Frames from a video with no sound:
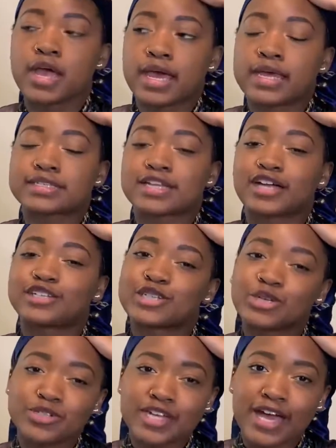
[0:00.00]
it's not
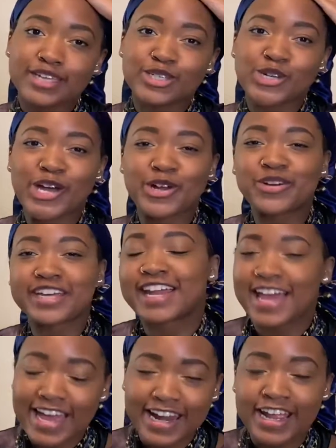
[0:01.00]
too tight so I don't get a
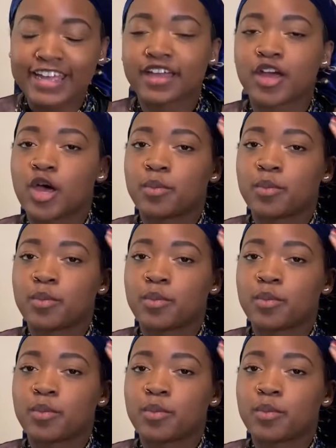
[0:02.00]
headache,